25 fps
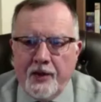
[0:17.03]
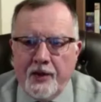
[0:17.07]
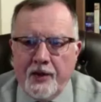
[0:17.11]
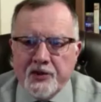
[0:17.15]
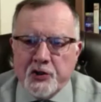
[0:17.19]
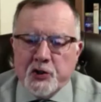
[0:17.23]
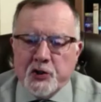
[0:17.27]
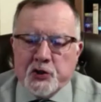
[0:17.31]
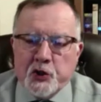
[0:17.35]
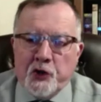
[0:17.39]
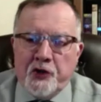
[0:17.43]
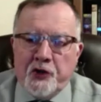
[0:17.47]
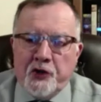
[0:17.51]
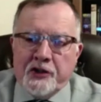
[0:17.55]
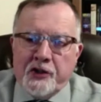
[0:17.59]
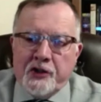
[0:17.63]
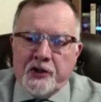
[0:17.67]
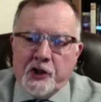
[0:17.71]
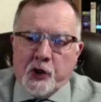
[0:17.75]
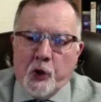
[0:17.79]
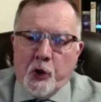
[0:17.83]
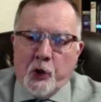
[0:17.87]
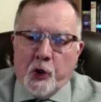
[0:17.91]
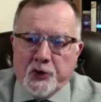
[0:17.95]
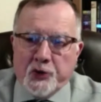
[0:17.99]
So during the
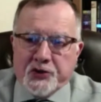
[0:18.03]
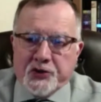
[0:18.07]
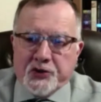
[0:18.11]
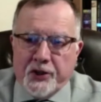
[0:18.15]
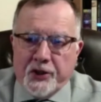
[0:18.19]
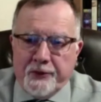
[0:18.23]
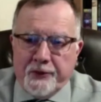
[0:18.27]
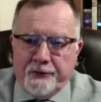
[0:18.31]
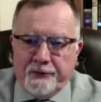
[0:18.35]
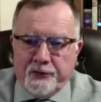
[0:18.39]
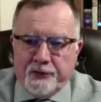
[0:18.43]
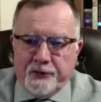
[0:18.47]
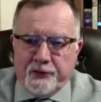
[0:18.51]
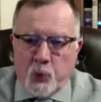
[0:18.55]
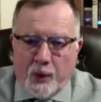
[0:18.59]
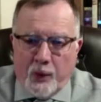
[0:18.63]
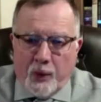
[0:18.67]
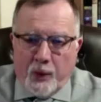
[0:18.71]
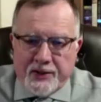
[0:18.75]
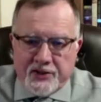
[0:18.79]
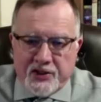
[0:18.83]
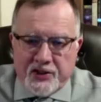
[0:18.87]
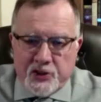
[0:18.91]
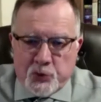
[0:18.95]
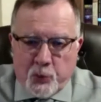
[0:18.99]
course of
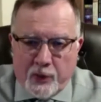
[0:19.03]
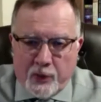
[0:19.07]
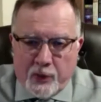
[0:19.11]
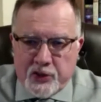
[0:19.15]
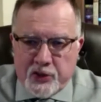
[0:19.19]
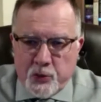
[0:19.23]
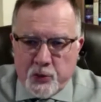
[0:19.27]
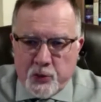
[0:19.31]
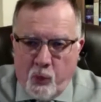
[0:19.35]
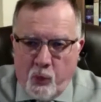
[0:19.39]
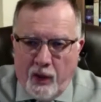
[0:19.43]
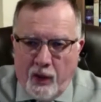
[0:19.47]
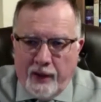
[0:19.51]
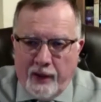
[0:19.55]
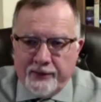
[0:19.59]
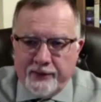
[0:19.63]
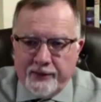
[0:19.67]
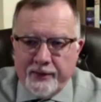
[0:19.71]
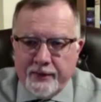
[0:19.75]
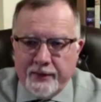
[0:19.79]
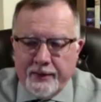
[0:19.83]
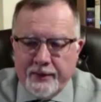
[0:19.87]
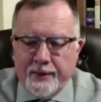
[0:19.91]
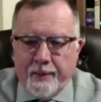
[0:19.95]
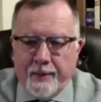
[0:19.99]
2021,
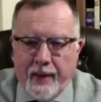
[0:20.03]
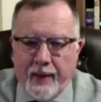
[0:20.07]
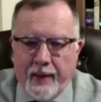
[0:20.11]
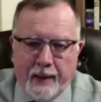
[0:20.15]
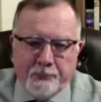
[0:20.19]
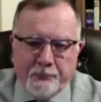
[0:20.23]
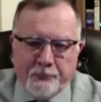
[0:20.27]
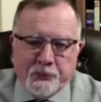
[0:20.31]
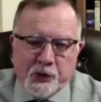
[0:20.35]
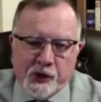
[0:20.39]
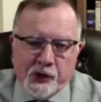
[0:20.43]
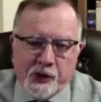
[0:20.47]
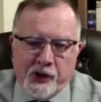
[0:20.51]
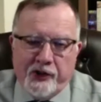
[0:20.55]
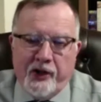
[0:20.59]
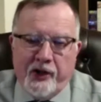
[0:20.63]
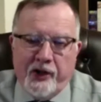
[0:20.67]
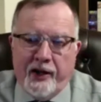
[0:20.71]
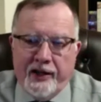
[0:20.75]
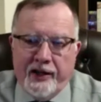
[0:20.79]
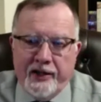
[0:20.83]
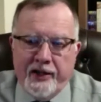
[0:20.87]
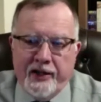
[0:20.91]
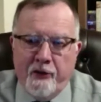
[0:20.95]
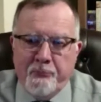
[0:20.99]
Abdul and I
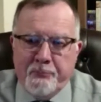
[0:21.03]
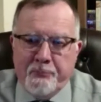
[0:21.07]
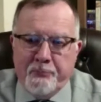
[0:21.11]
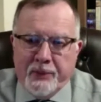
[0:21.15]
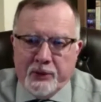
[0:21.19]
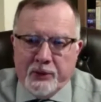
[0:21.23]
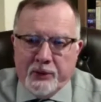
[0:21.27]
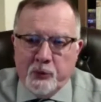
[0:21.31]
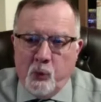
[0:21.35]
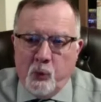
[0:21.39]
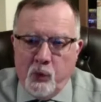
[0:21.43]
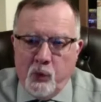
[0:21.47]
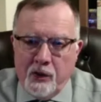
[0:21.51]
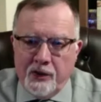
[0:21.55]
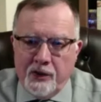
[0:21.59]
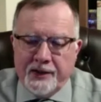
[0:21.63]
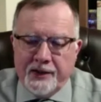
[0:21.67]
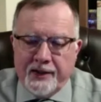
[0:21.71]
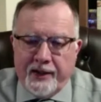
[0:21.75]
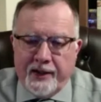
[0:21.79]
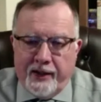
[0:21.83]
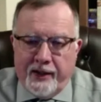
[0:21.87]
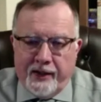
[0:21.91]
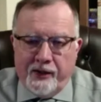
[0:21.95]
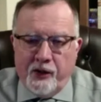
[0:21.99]
have been
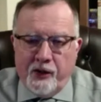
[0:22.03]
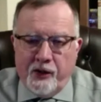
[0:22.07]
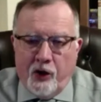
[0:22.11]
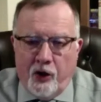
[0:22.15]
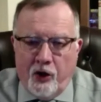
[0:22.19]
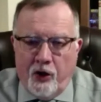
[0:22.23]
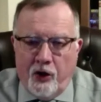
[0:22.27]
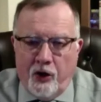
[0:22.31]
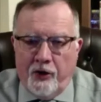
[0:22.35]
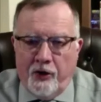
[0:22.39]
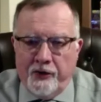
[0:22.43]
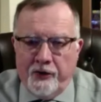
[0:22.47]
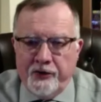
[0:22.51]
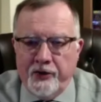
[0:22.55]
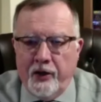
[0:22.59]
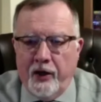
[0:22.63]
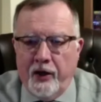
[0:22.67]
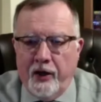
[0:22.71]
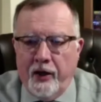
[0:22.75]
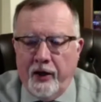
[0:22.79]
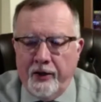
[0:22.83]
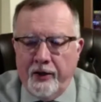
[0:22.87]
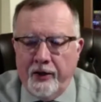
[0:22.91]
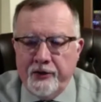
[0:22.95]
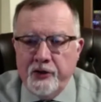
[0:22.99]
working on
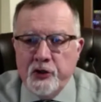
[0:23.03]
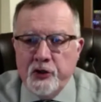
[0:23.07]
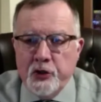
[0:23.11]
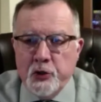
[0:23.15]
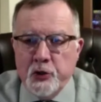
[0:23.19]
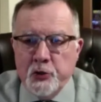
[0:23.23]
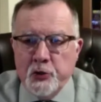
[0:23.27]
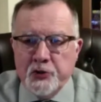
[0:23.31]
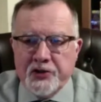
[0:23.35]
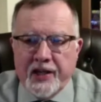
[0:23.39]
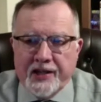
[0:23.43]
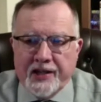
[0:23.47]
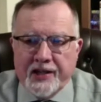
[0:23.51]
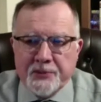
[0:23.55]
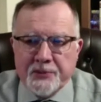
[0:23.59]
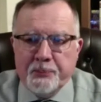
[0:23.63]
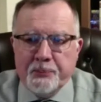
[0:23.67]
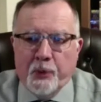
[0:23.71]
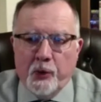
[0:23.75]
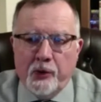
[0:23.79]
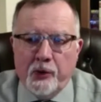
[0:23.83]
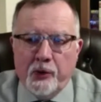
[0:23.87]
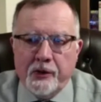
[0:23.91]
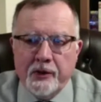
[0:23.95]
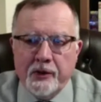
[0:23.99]
a new
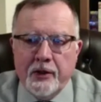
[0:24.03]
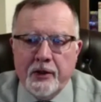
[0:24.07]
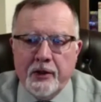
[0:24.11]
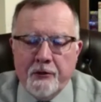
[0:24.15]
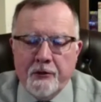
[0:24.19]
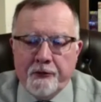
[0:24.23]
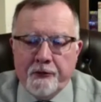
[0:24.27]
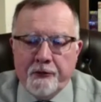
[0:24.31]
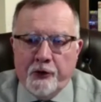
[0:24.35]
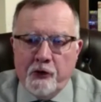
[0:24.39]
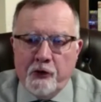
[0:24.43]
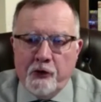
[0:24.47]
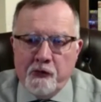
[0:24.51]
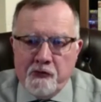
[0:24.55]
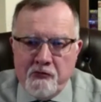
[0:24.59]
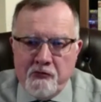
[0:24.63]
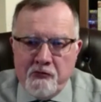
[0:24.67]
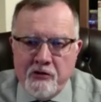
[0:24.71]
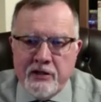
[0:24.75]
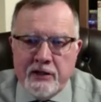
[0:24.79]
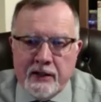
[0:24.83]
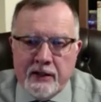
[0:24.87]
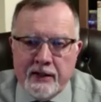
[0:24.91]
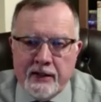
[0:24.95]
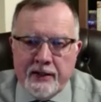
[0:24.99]
textbook for a
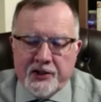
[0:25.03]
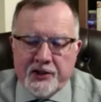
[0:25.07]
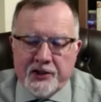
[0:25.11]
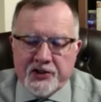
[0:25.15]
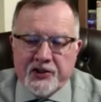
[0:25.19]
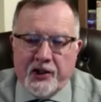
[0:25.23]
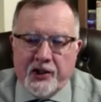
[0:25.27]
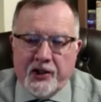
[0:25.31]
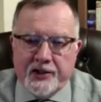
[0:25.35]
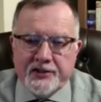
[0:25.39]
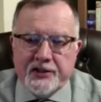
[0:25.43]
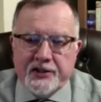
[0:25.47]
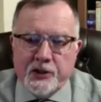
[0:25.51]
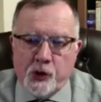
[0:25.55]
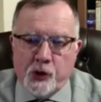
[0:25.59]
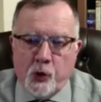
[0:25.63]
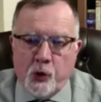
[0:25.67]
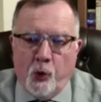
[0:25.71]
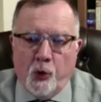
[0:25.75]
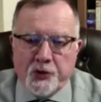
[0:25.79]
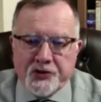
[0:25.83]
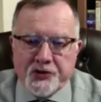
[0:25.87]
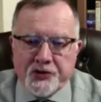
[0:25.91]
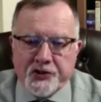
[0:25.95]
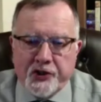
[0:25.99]
really exciting
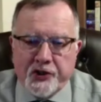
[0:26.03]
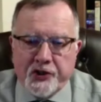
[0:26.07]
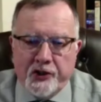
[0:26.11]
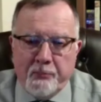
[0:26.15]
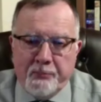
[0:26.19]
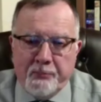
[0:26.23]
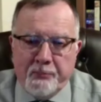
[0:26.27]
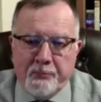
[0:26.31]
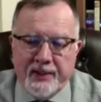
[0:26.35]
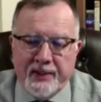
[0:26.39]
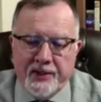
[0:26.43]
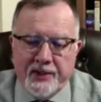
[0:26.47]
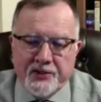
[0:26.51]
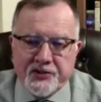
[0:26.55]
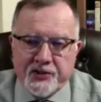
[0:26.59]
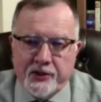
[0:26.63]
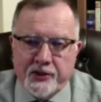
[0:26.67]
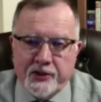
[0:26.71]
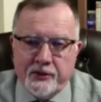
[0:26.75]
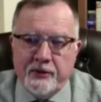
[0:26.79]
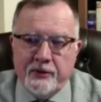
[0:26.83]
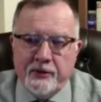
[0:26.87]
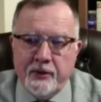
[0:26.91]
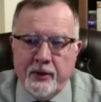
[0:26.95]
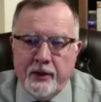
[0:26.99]
course that
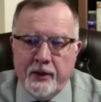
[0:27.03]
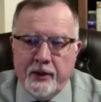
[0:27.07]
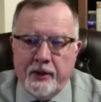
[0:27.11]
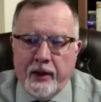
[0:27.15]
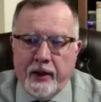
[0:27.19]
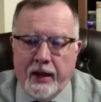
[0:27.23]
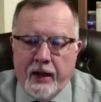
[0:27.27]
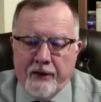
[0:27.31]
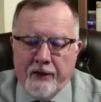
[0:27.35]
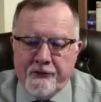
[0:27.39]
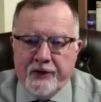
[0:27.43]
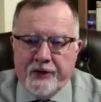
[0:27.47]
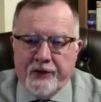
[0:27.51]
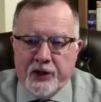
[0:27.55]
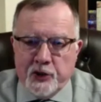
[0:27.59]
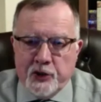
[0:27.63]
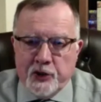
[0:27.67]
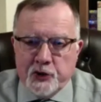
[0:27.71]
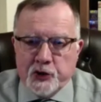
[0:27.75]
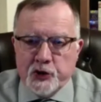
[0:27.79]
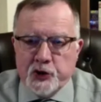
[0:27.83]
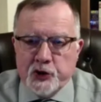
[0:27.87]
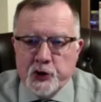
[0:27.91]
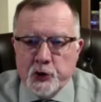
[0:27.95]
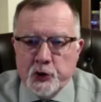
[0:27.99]
Pearson have
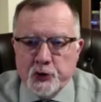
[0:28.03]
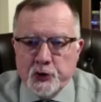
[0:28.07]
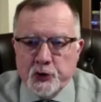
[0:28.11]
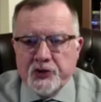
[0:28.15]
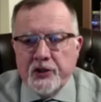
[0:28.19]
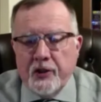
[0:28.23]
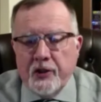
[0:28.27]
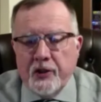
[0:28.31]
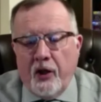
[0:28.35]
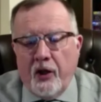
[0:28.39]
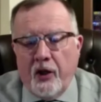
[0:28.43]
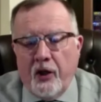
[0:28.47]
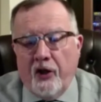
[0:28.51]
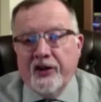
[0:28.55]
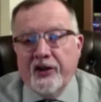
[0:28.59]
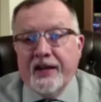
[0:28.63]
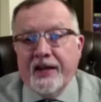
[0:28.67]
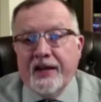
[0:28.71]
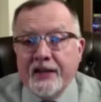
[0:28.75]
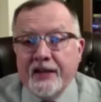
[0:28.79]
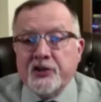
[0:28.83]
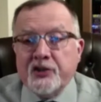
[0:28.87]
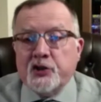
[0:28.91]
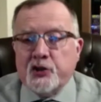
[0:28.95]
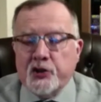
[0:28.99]
introduced on the
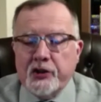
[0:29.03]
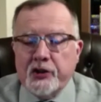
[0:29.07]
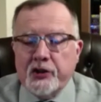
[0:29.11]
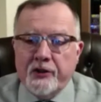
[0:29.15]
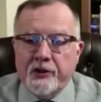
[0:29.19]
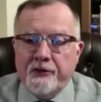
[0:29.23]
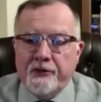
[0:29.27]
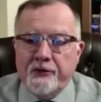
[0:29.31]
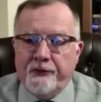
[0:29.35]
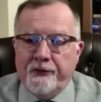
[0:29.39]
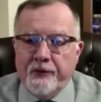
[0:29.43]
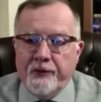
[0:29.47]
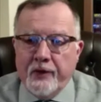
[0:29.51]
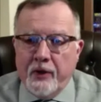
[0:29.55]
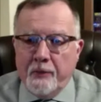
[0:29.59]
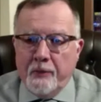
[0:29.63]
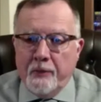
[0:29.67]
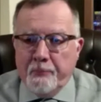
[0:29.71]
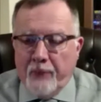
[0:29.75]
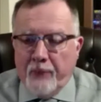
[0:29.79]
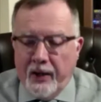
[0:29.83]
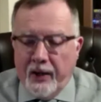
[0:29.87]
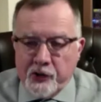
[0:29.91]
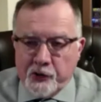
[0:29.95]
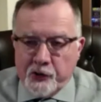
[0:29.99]
history of
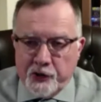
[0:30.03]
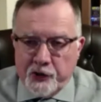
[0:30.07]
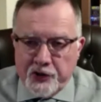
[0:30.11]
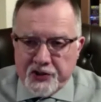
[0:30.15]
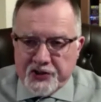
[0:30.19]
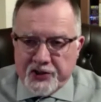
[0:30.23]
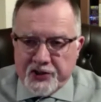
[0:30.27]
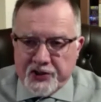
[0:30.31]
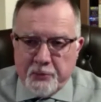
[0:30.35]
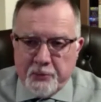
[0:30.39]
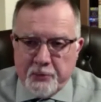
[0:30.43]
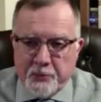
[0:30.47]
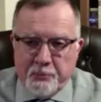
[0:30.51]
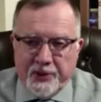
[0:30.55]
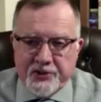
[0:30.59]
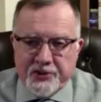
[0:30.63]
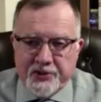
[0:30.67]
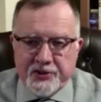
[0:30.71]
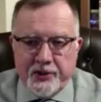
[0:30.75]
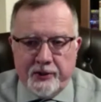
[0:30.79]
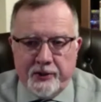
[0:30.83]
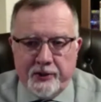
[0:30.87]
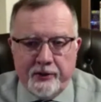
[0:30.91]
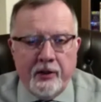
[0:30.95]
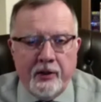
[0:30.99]
migrants in
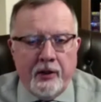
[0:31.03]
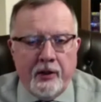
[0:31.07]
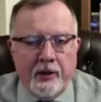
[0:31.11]
Britain